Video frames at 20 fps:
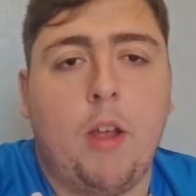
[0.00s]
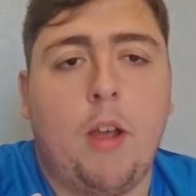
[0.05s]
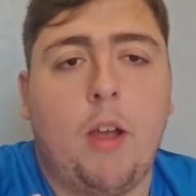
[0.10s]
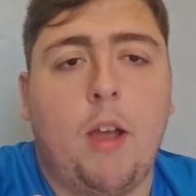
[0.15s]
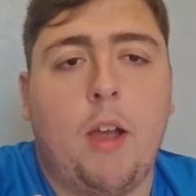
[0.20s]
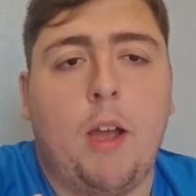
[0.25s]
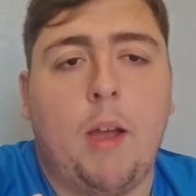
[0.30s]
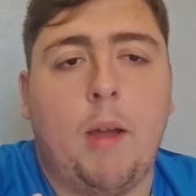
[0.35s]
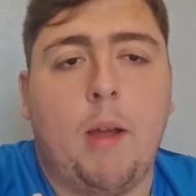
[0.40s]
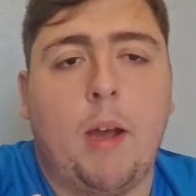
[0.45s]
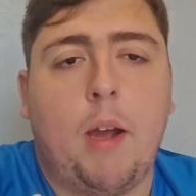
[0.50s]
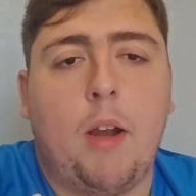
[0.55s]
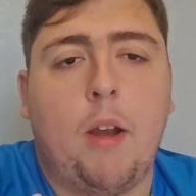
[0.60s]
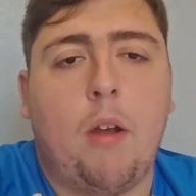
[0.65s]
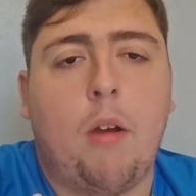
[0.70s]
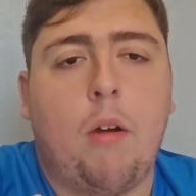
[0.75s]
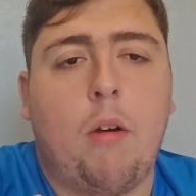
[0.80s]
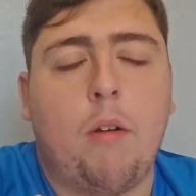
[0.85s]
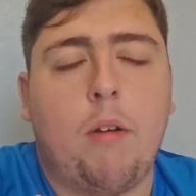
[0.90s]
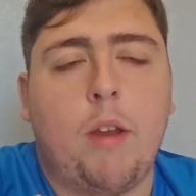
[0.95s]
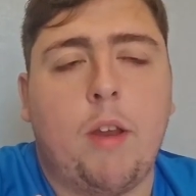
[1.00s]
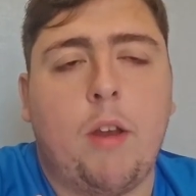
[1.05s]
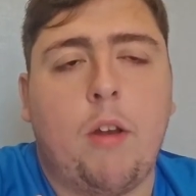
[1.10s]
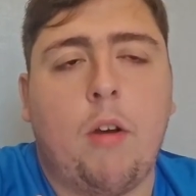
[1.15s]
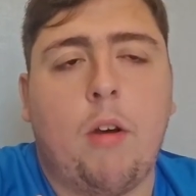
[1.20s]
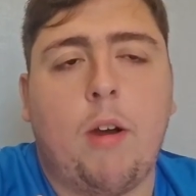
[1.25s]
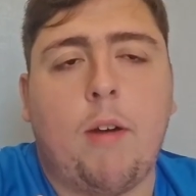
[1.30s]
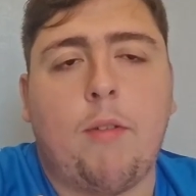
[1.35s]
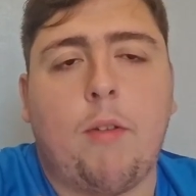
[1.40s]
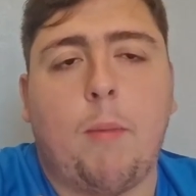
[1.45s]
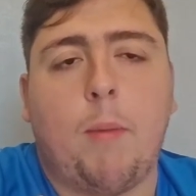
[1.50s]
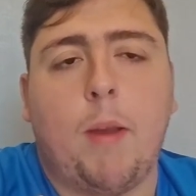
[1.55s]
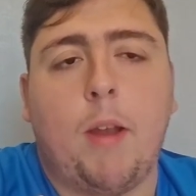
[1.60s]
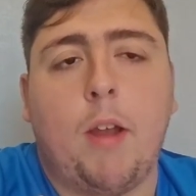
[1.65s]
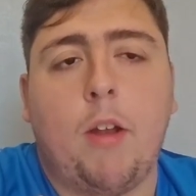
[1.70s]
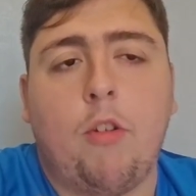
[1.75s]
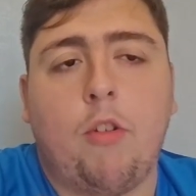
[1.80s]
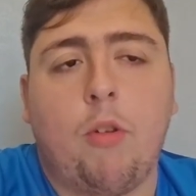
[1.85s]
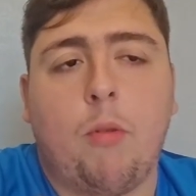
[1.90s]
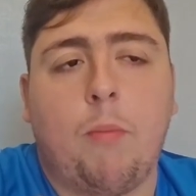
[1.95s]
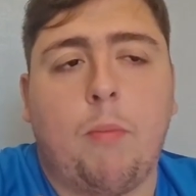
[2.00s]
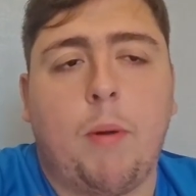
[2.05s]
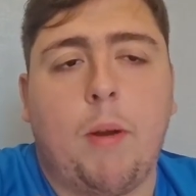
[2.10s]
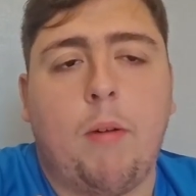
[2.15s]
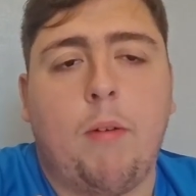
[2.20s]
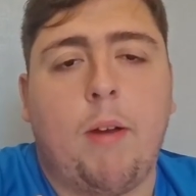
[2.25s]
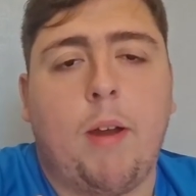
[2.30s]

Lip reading: I know you don't have to be a jumping